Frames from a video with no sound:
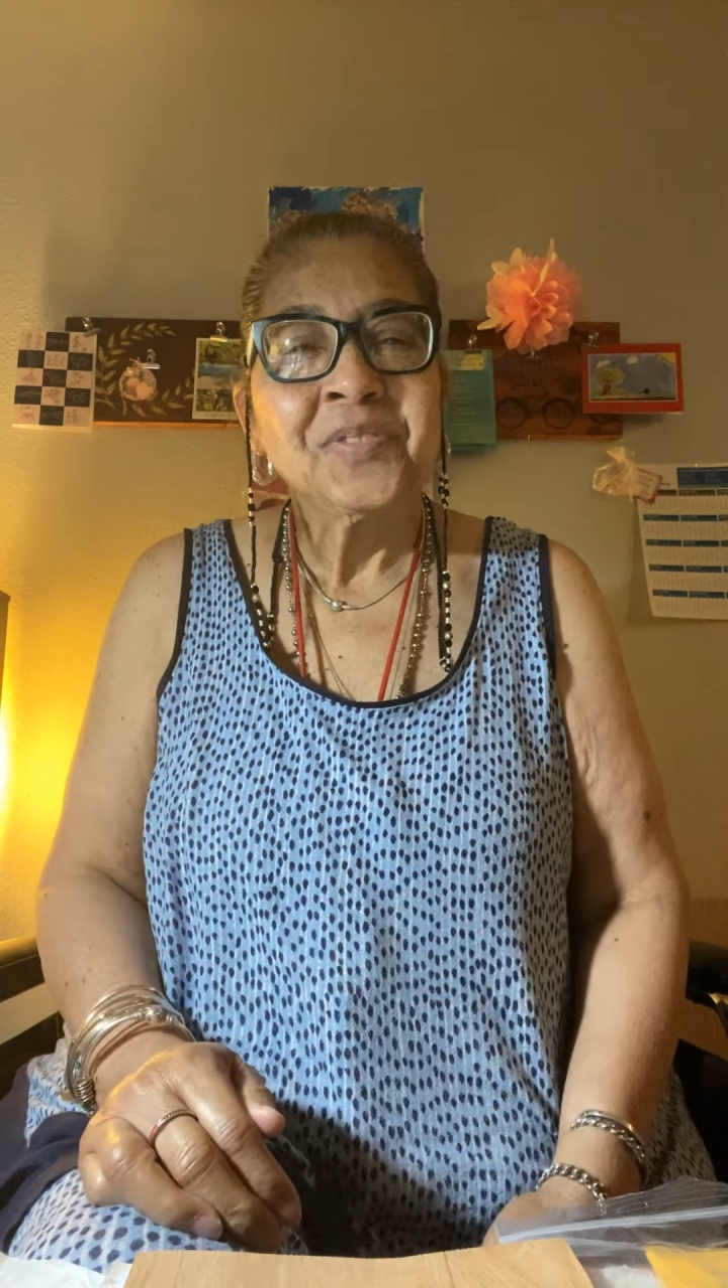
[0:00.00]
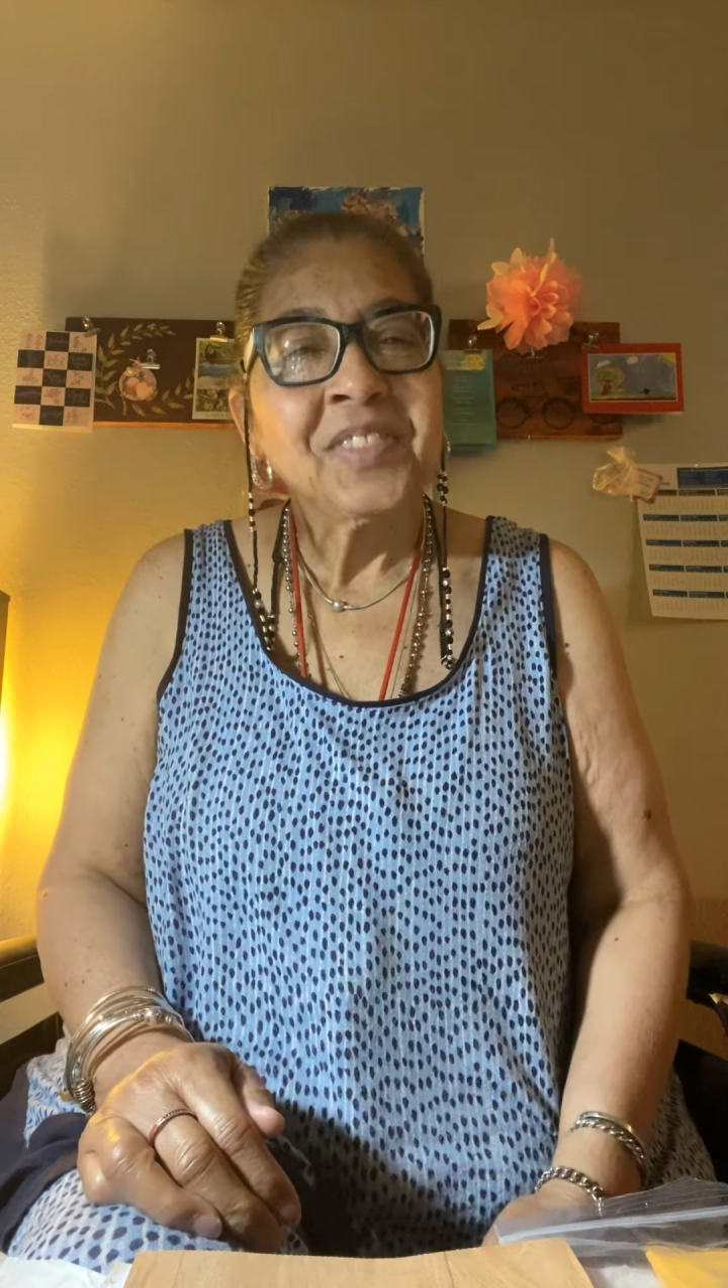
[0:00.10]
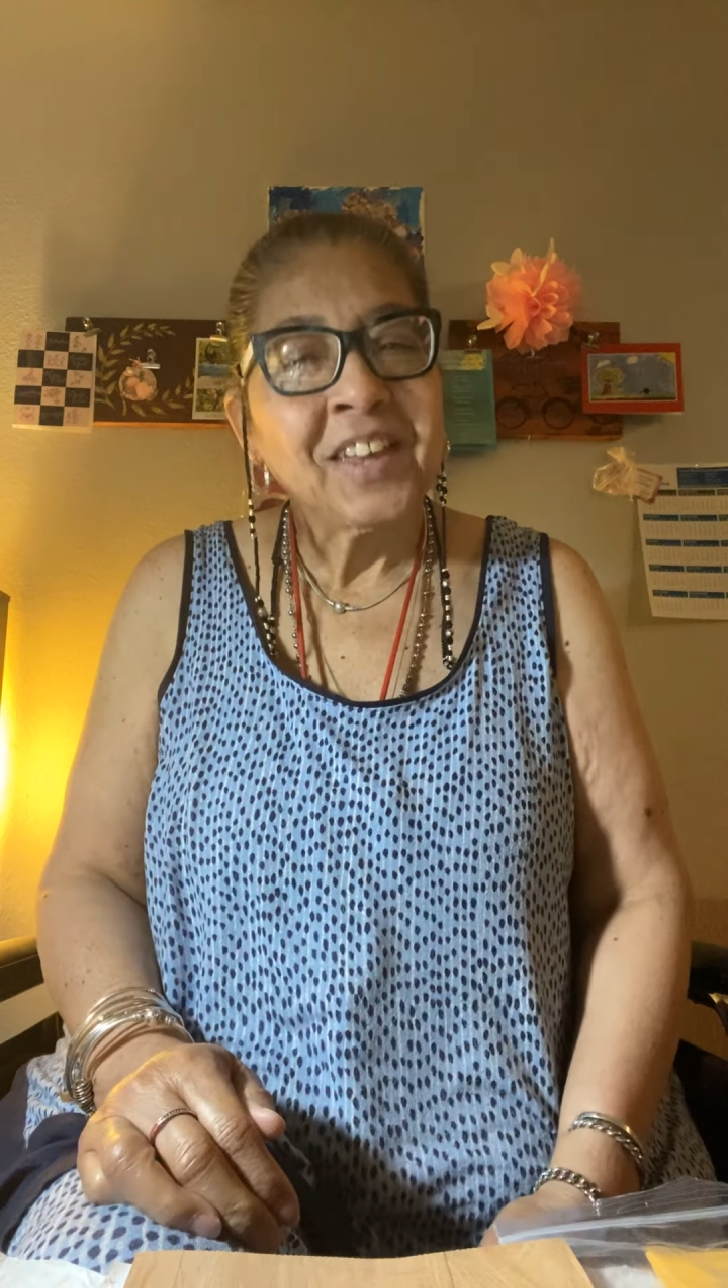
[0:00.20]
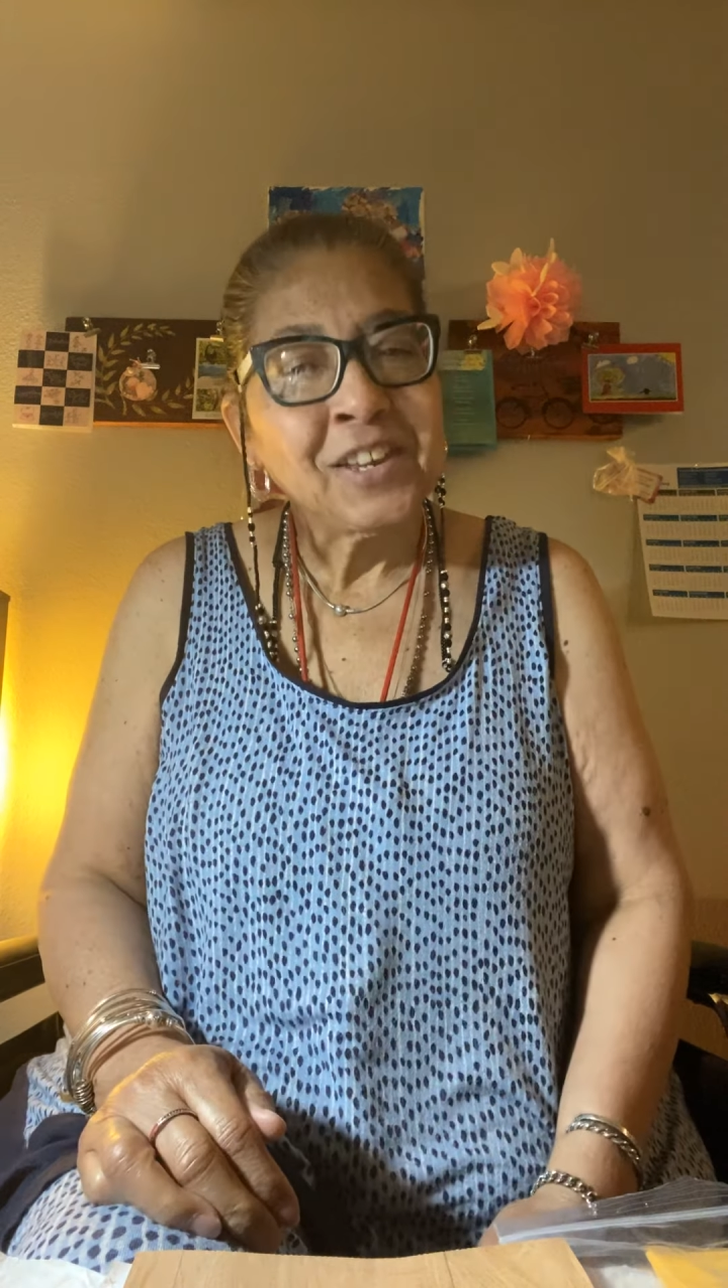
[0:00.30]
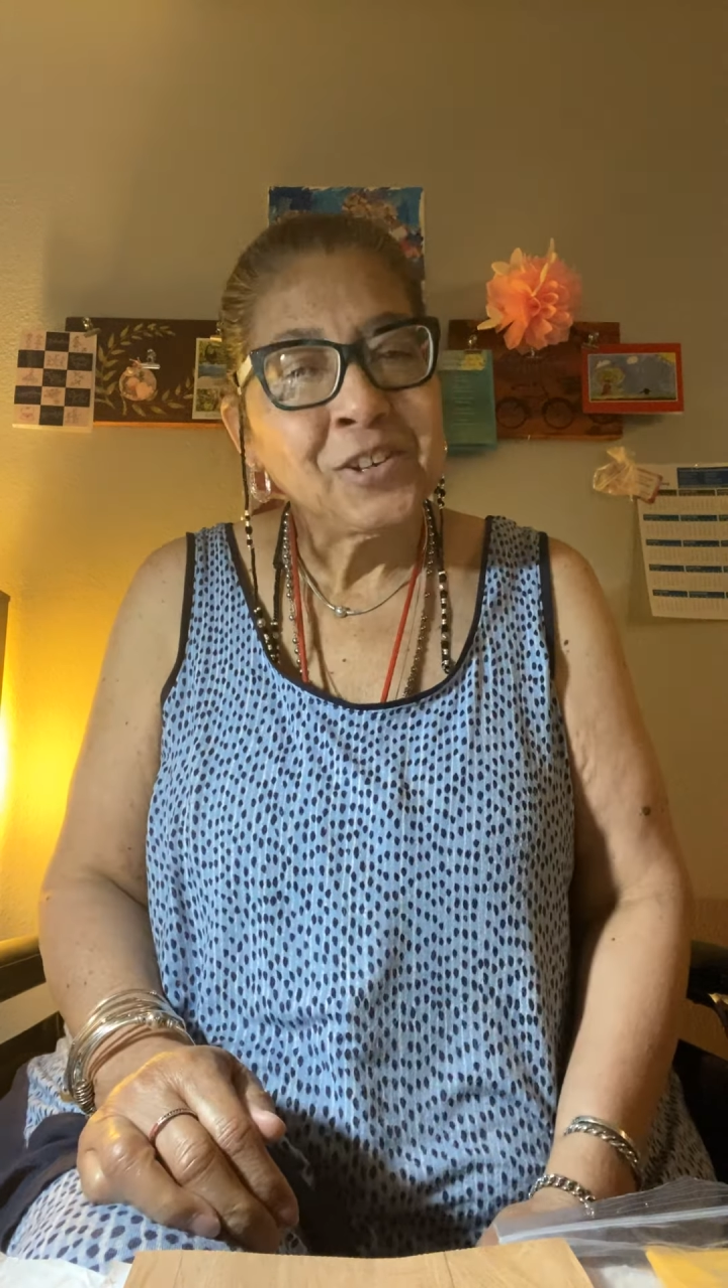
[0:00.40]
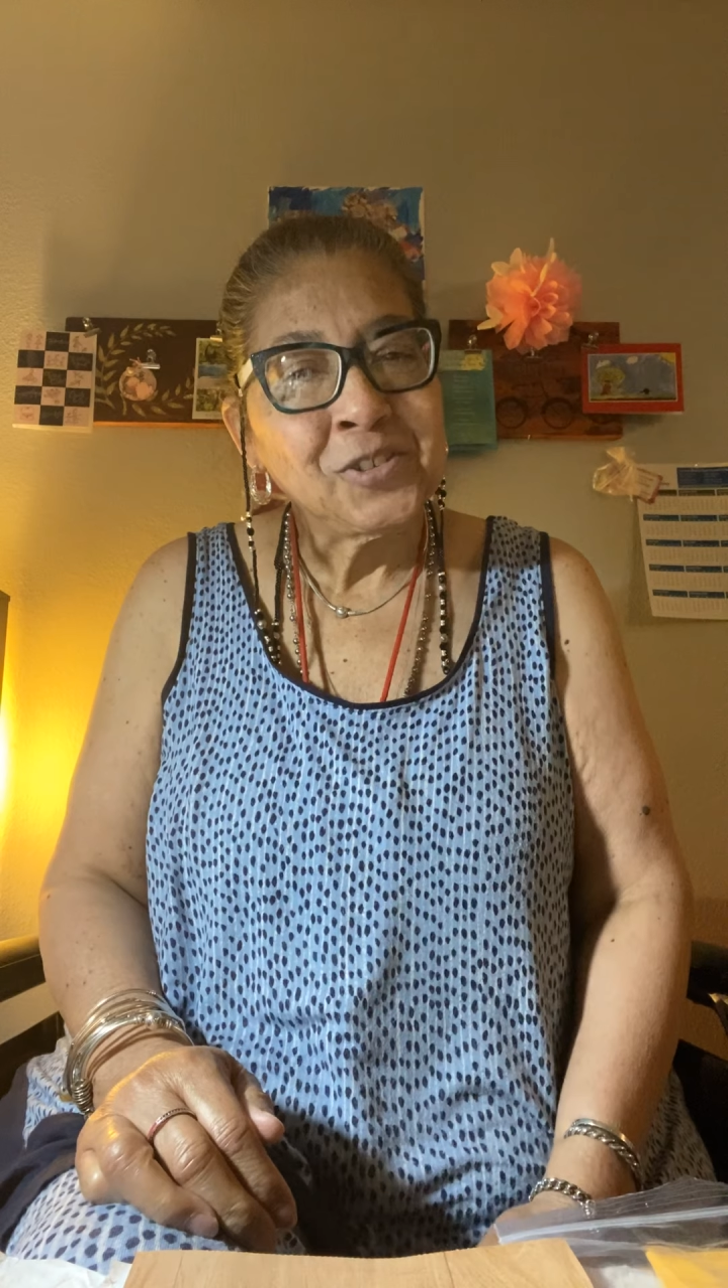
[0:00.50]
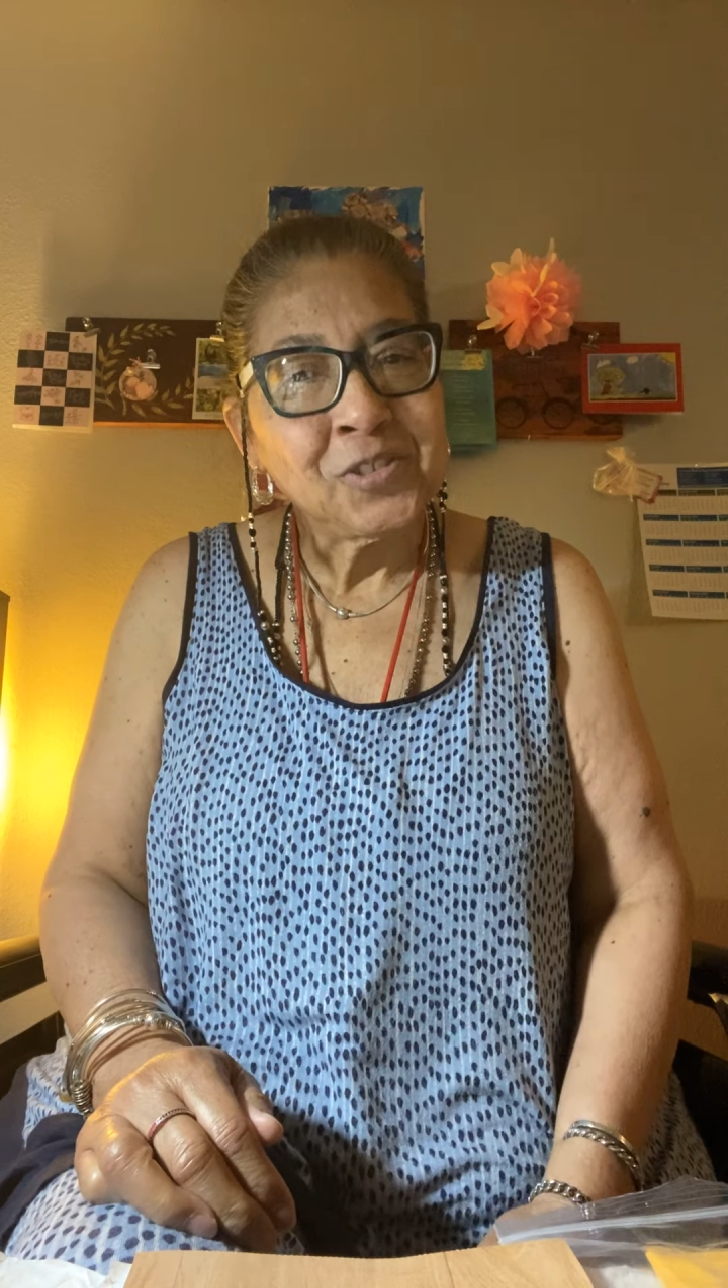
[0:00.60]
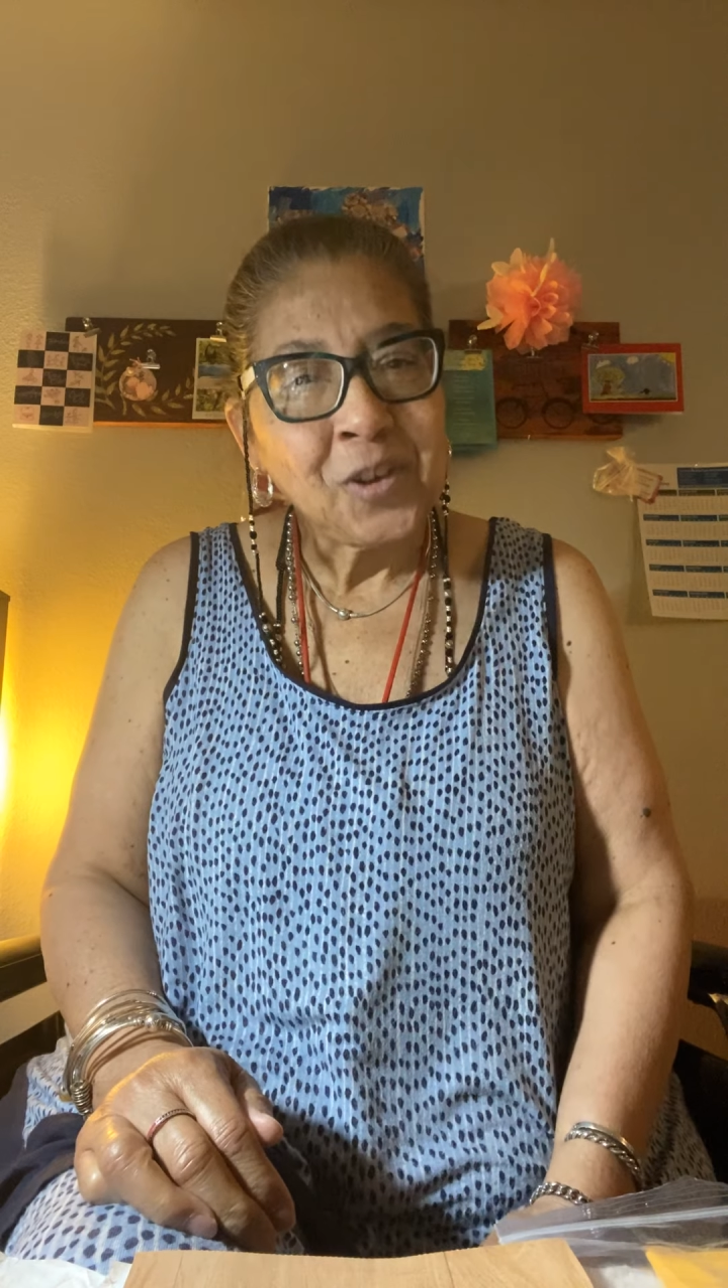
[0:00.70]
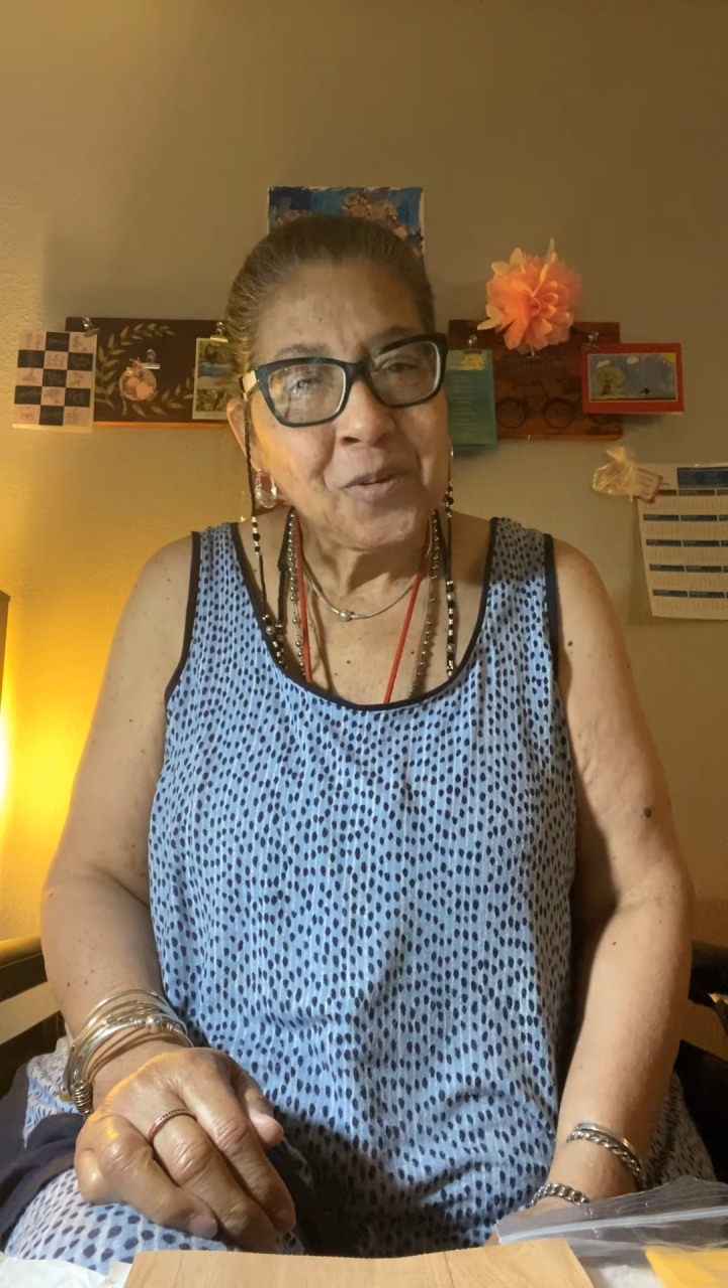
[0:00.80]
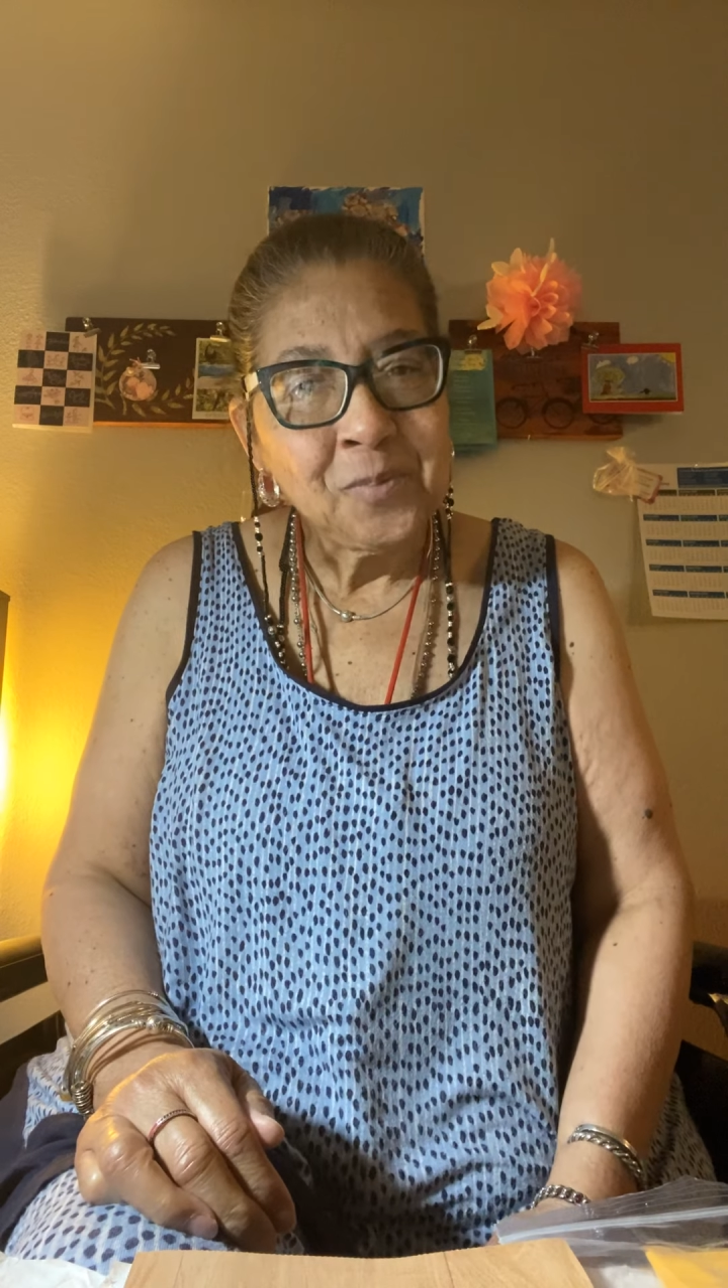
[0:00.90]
thank you so